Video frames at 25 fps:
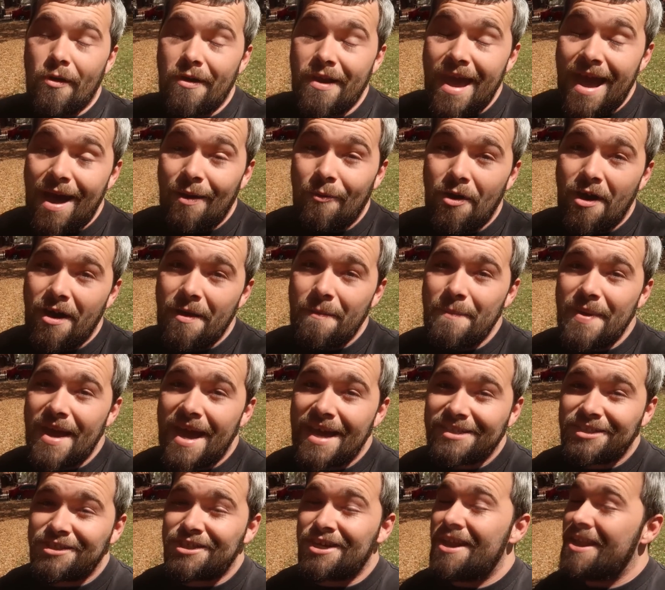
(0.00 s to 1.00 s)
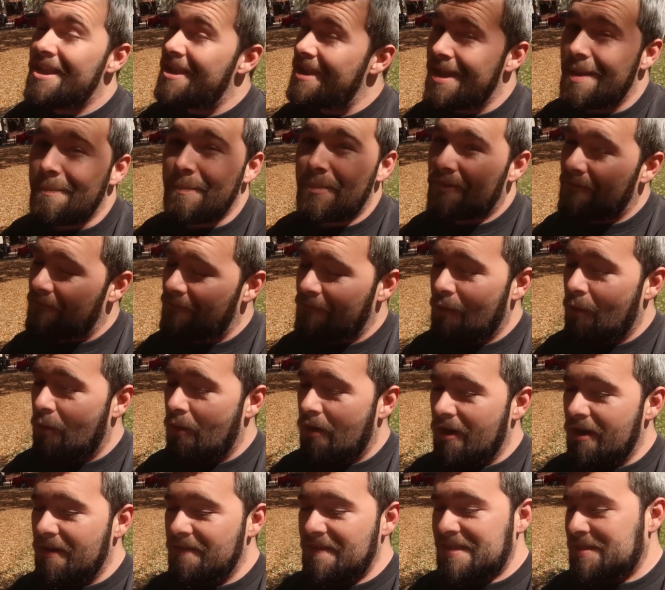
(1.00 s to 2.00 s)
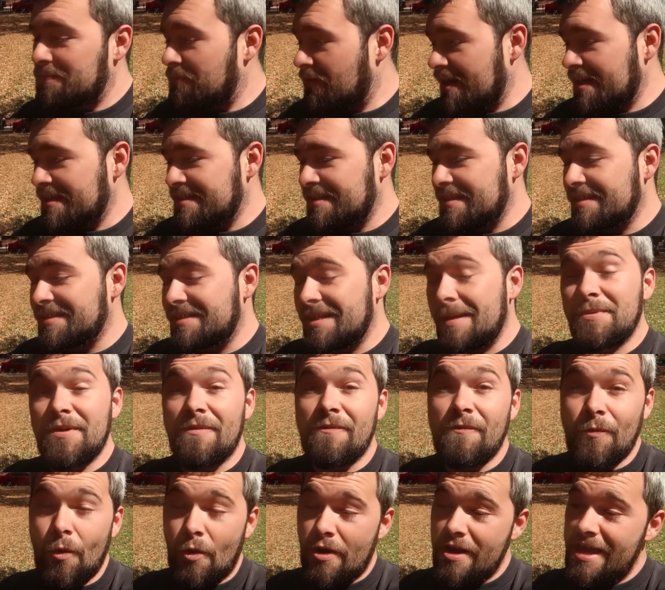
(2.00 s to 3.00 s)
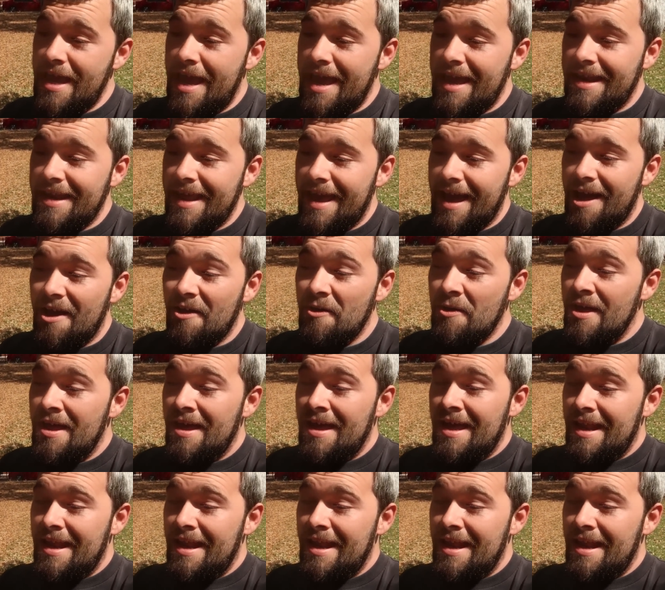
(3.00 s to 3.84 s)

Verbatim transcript: We're now on batch number four. This brings us up to 48 now.